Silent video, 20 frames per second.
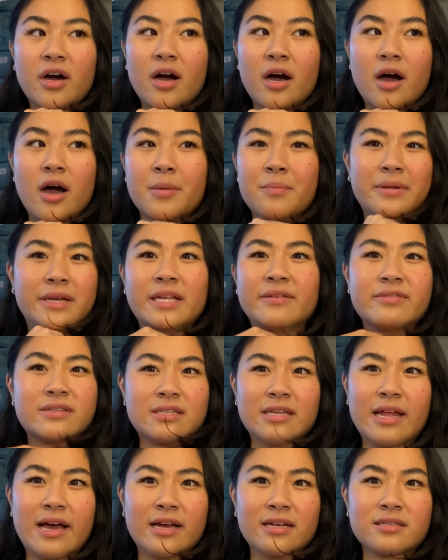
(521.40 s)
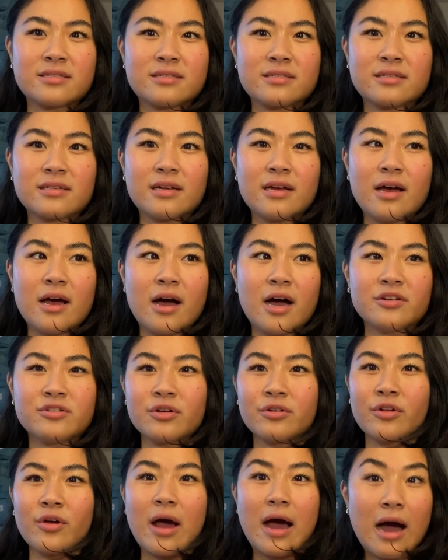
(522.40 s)
I believe it's less. I
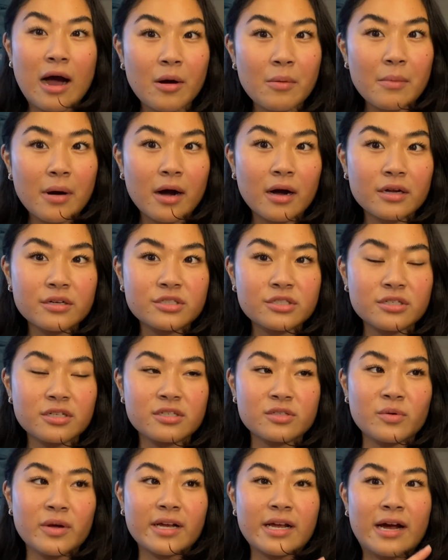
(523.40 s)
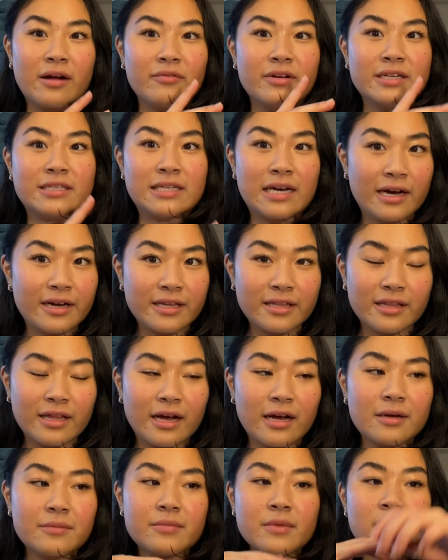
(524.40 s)
don't know how much, so I can't really tell you
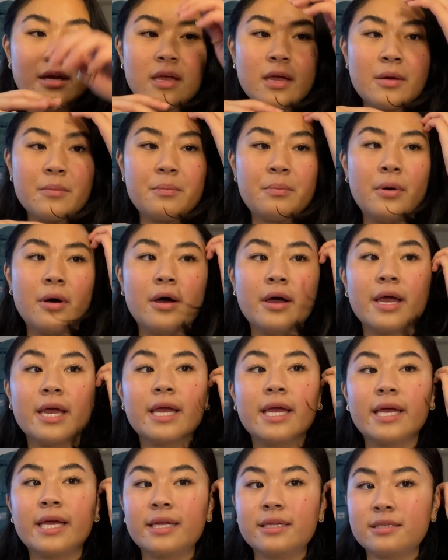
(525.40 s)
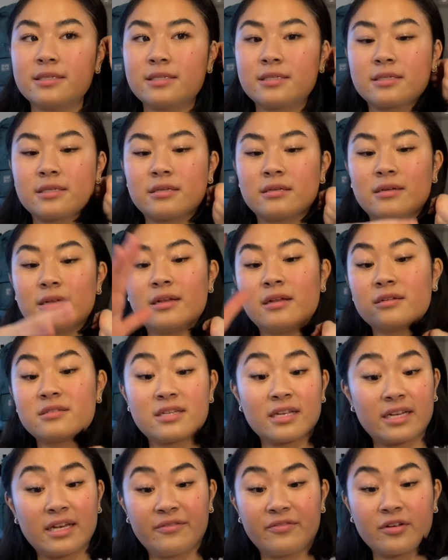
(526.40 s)
that, but it is
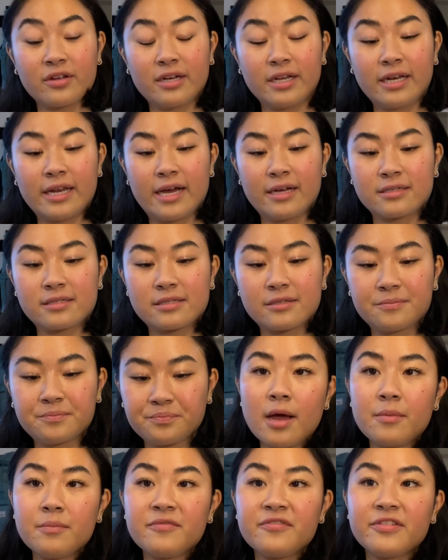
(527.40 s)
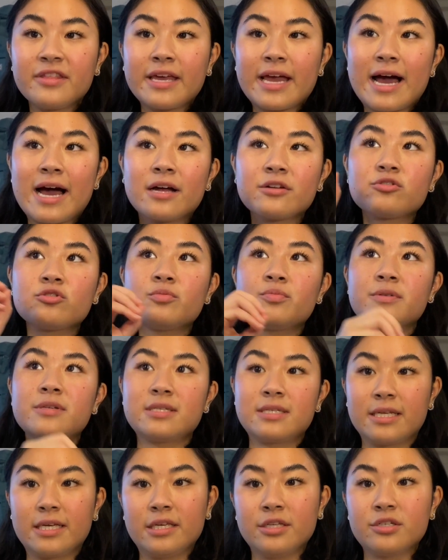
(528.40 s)
significantly less. For the actual
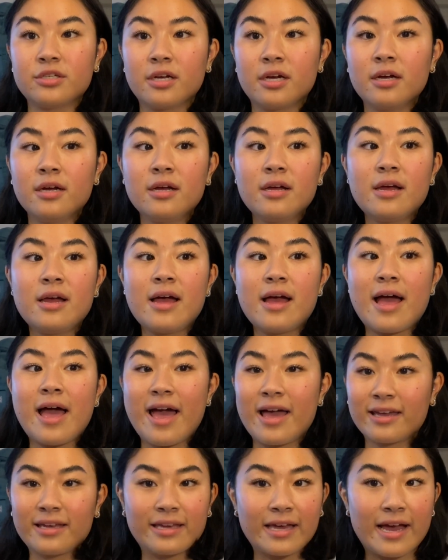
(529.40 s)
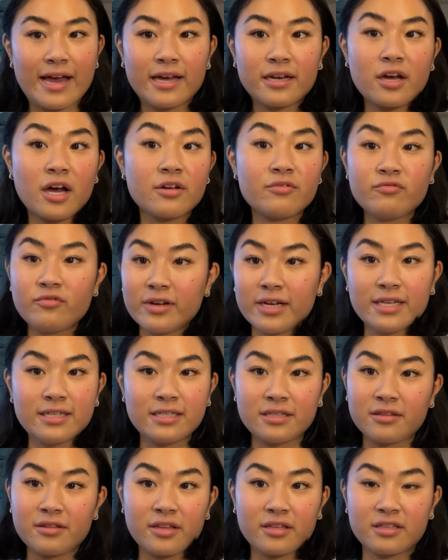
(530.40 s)
procedure, again, I really
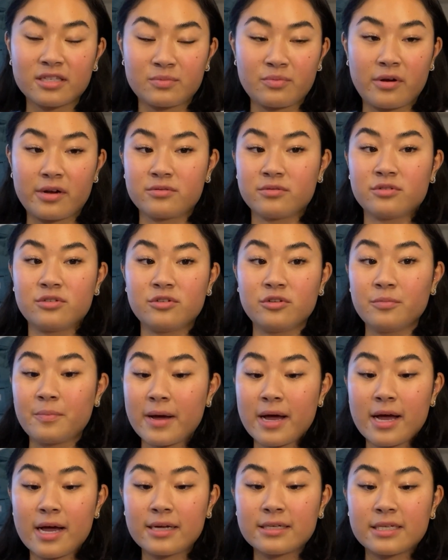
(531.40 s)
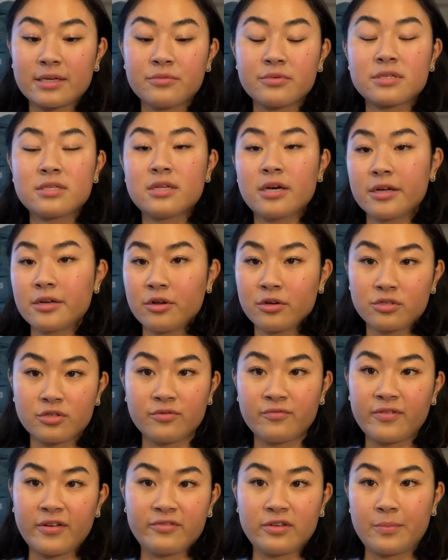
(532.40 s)
didn't think this price was too bad. It was
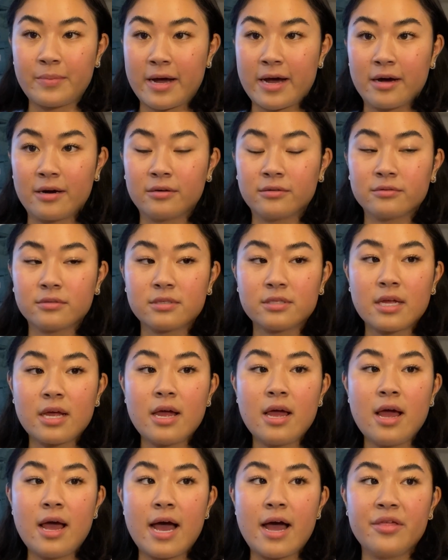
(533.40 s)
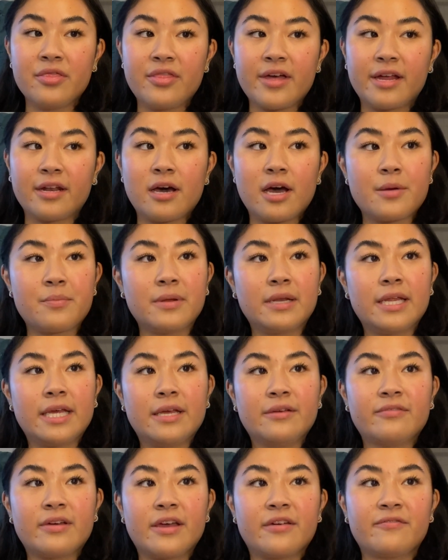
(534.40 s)
£950, and then I
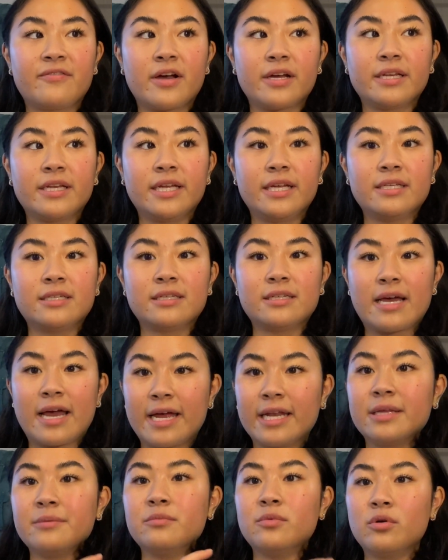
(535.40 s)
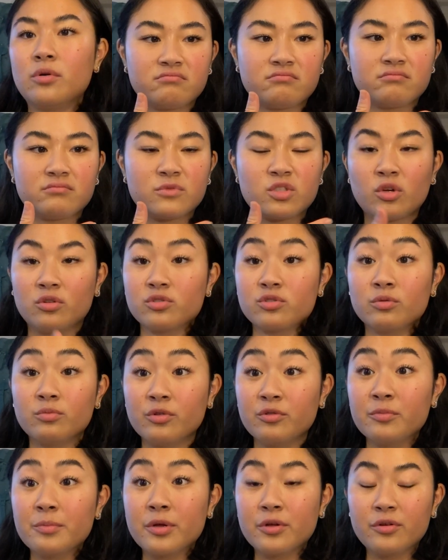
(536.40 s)
believe if I needed any more tonsil
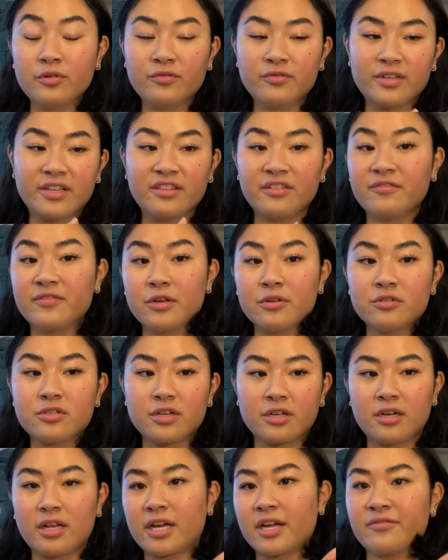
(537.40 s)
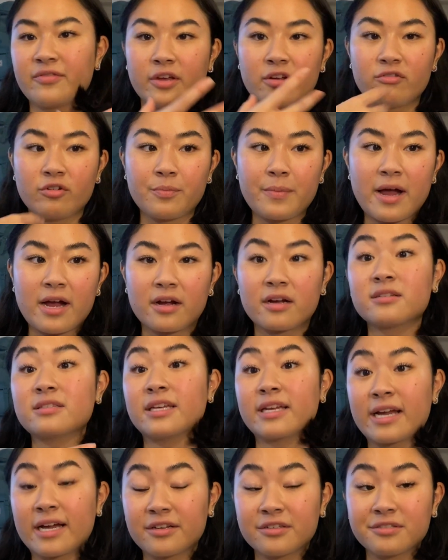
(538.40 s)
removed in the future, like if they grew back, because
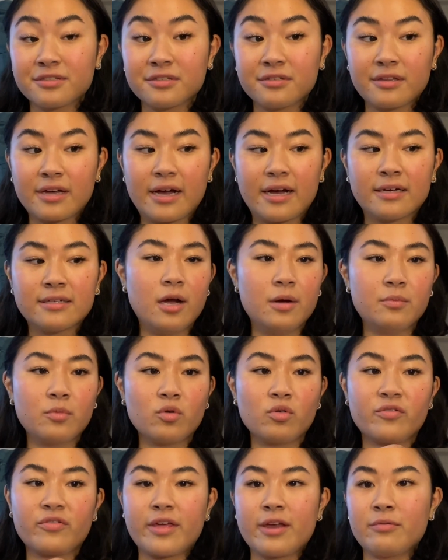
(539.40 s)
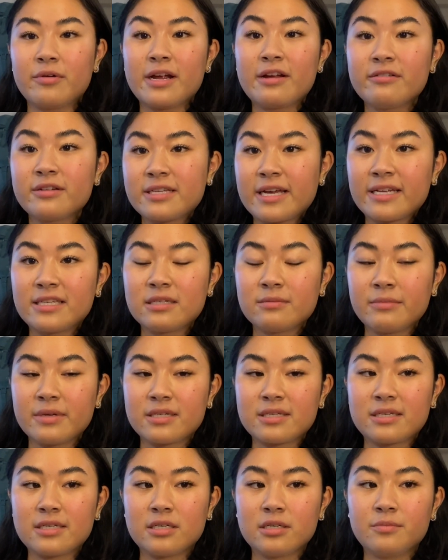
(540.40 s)
they can do that, or if they were irritating me
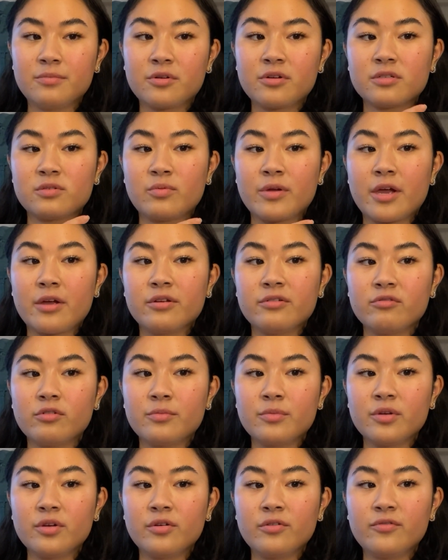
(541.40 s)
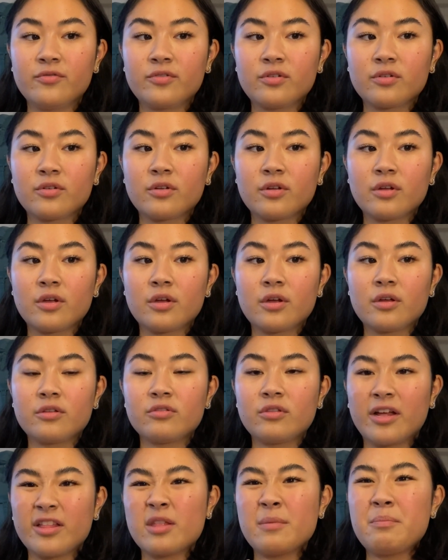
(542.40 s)
still, because we only removed
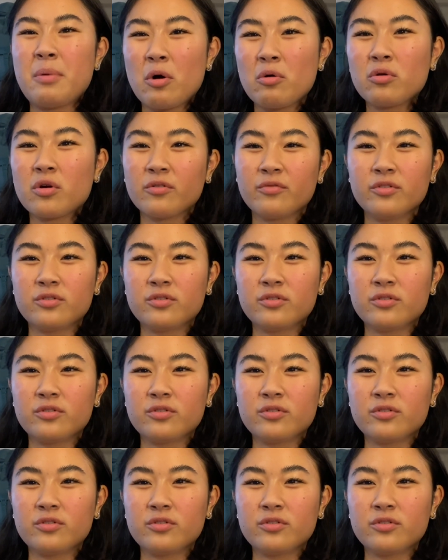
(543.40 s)
like the bulk of the